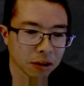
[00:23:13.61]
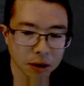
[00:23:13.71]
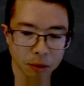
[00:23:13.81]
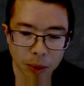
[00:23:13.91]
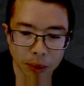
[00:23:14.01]
and
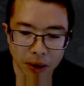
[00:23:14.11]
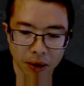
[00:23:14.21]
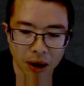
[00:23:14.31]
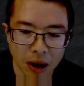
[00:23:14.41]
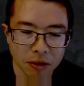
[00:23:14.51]
you'd be
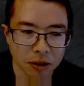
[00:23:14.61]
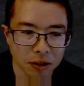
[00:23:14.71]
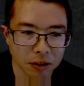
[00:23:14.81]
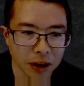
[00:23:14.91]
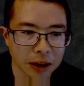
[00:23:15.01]
better off to
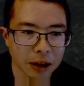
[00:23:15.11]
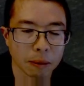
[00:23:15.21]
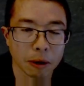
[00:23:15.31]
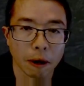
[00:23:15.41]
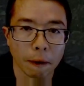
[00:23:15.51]
just let
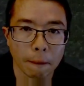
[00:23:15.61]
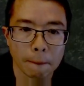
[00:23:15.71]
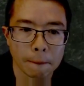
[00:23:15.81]
them go.